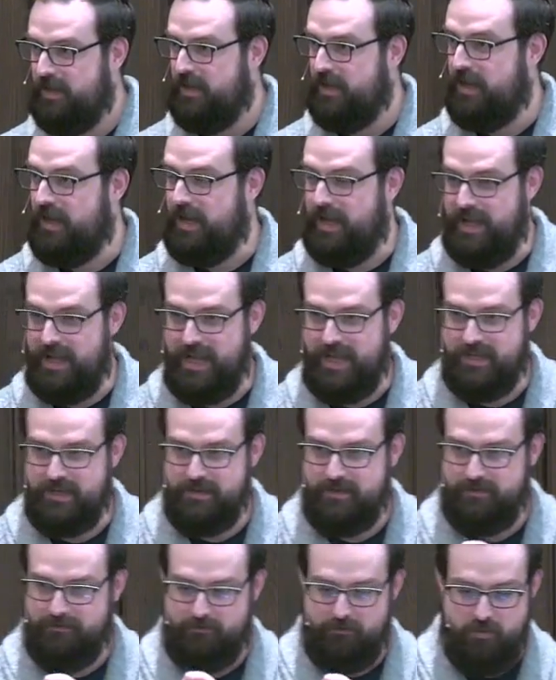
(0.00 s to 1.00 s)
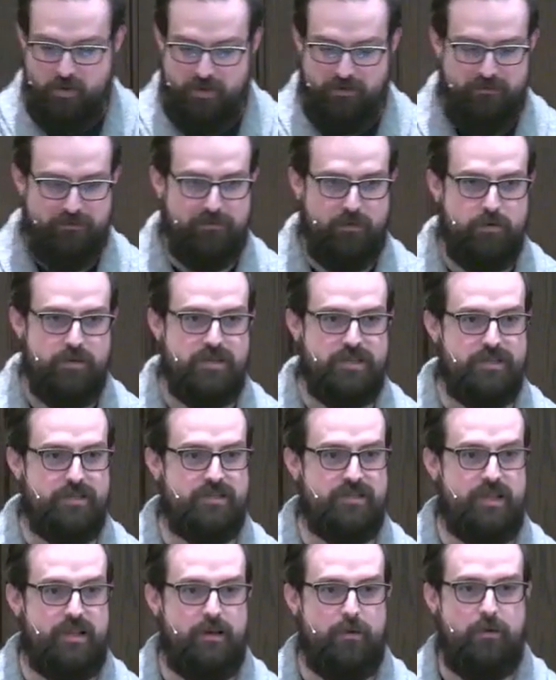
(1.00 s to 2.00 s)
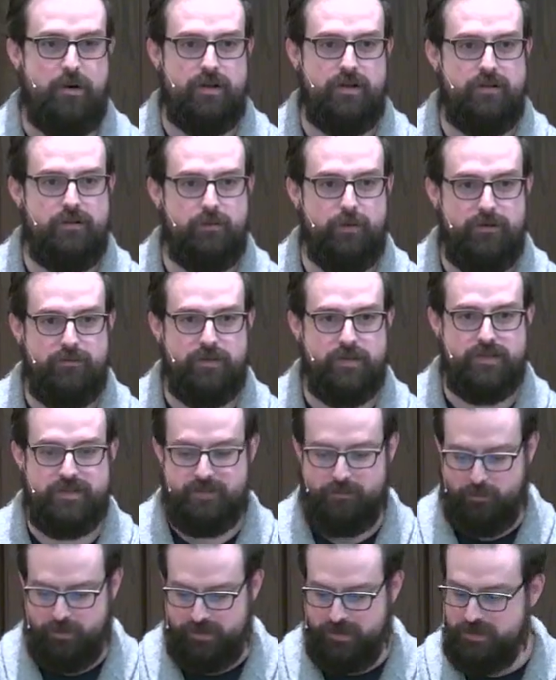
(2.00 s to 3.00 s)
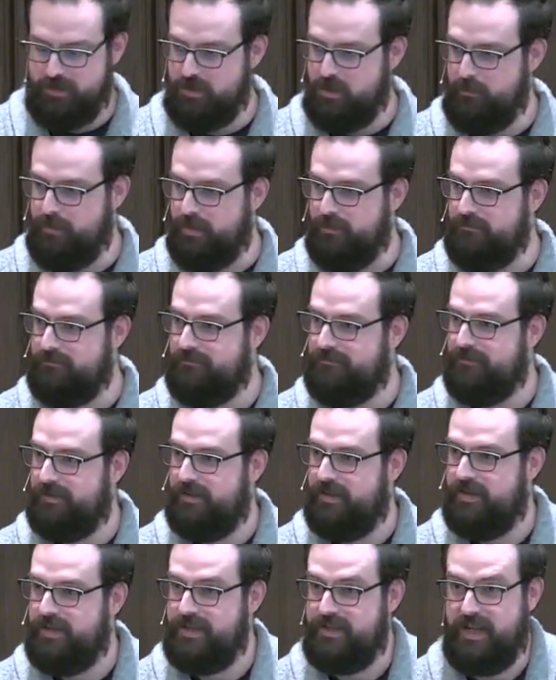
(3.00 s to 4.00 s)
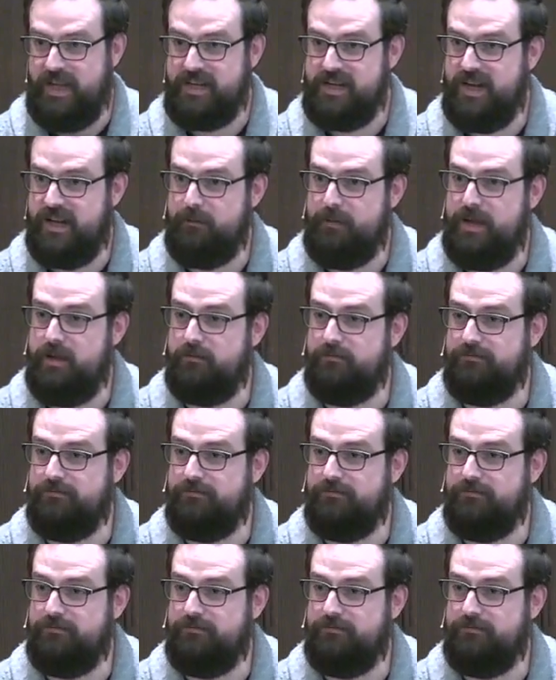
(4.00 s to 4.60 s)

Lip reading: I had verses that I wanted to reference with this sermon. I cut them out